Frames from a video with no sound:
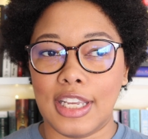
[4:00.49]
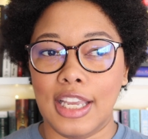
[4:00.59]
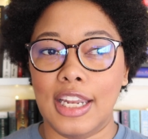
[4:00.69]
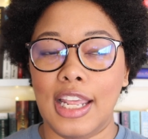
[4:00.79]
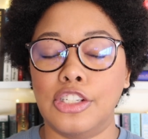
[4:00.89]

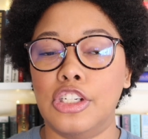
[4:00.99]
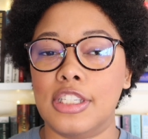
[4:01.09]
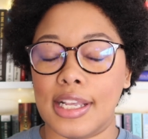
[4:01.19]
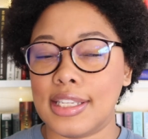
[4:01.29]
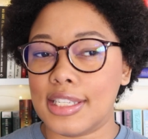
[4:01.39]
in, and she
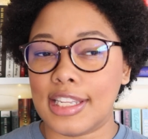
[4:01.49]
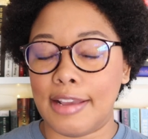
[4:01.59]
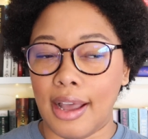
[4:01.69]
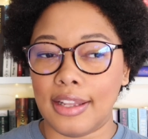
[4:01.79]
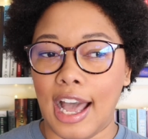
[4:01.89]
says his
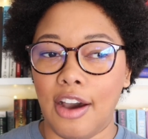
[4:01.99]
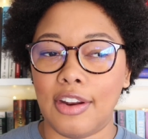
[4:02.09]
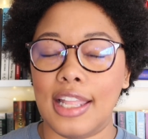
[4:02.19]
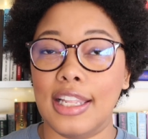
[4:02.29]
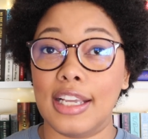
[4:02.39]
name out loud,
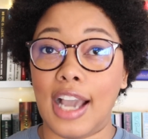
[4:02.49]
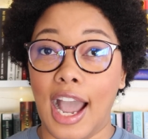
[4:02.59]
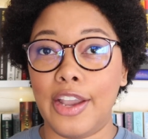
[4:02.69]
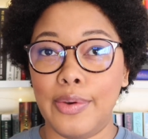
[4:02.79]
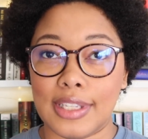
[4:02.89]
and the
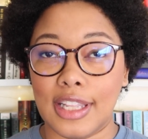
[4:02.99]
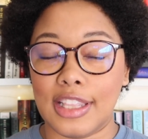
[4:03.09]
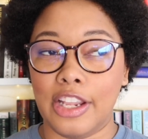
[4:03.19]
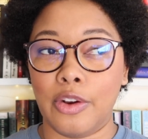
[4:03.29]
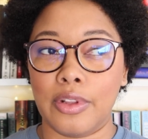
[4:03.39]
guy who was in the
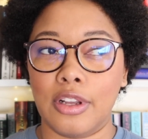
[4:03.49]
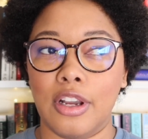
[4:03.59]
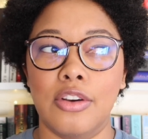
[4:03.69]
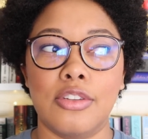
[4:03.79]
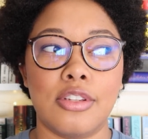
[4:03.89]
theater with her
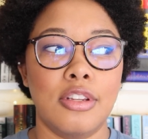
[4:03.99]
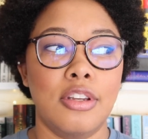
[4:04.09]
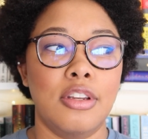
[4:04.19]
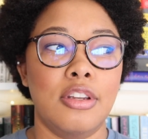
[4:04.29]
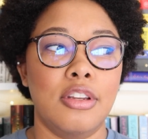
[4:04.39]
goes,
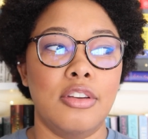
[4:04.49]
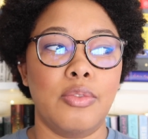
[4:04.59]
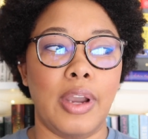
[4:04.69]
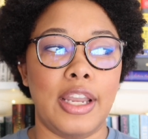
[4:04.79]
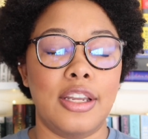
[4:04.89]

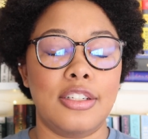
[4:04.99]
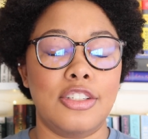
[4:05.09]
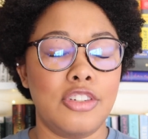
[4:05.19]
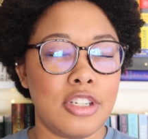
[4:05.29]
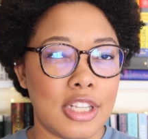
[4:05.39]
"Wait, did
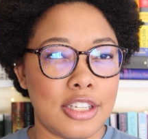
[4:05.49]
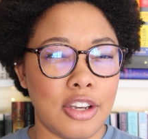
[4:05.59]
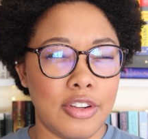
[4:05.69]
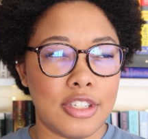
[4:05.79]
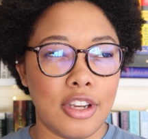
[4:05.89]
you just say
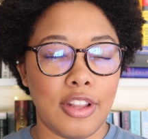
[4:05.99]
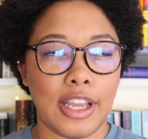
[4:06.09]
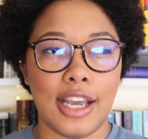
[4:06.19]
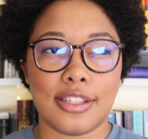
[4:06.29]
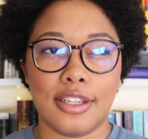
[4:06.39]
so-and-so?"
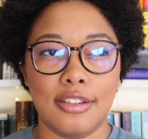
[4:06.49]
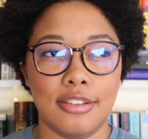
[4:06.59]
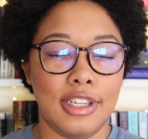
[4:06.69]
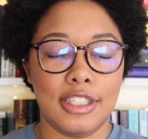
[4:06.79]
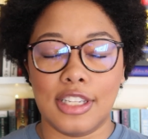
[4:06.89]
Like, as
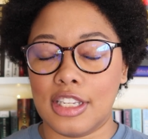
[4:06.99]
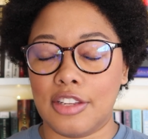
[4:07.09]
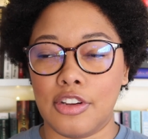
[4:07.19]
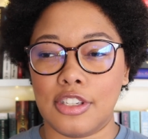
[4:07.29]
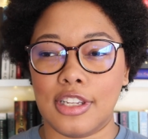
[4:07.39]
in, and says his
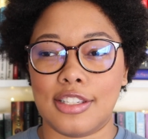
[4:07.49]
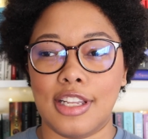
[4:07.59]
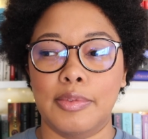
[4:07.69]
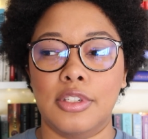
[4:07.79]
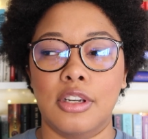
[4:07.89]
first and last
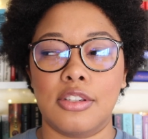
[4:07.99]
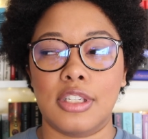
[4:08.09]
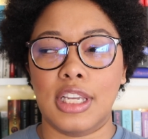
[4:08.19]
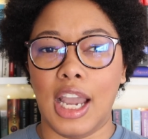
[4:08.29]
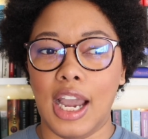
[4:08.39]
name, and she goes,
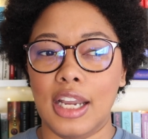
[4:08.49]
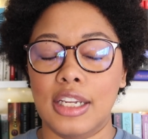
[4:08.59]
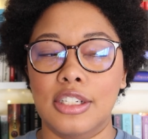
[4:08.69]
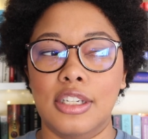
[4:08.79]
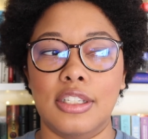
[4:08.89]
"Yeah."
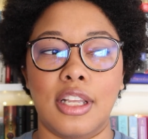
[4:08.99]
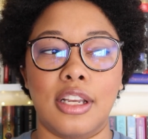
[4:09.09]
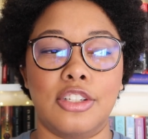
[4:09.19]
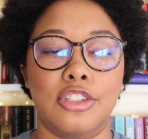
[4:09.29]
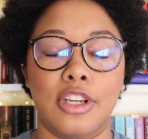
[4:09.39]
She's
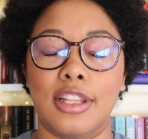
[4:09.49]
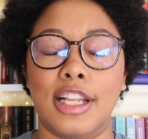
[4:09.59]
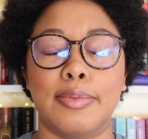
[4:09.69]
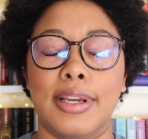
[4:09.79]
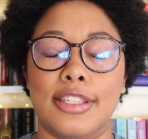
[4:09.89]
like, "Shit,
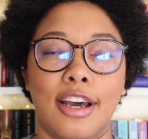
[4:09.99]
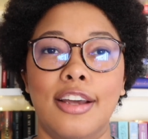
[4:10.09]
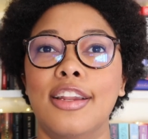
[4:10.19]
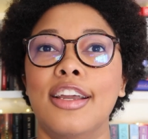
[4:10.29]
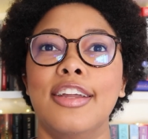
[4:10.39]
that's my
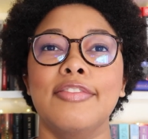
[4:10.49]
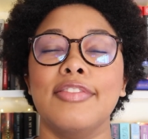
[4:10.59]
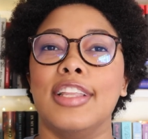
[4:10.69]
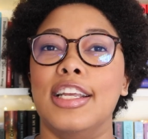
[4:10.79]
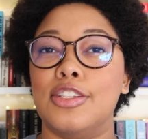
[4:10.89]
son."
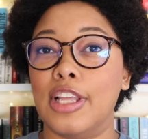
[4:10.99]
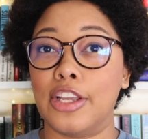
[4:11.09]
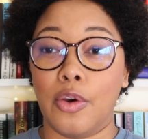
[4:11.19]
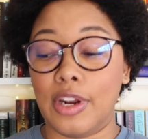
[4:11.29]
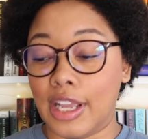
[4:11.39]
And so they
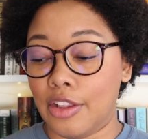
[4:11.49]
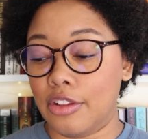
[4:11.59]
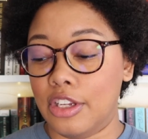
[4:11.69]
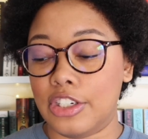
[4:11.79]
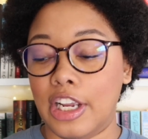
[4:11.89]
go together
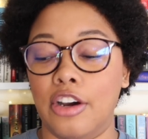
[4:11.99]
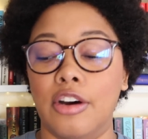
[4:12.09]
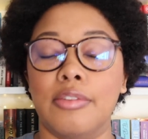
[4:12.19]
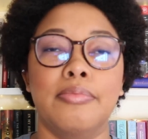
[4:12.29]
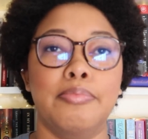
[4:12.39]
to the
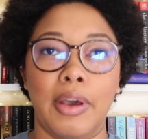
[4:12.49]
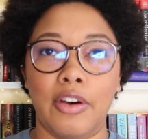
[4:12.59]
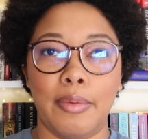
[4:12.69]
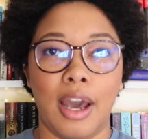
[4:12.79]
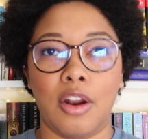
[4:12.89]
jail, bail
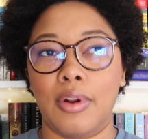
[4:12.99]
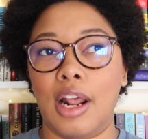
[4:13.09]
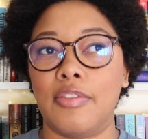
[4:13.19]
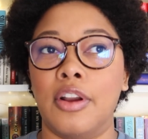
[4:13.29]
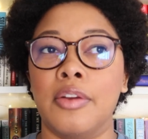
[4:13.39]
him out or
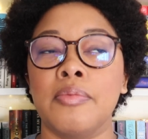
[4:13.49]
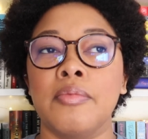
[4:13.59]
whatever.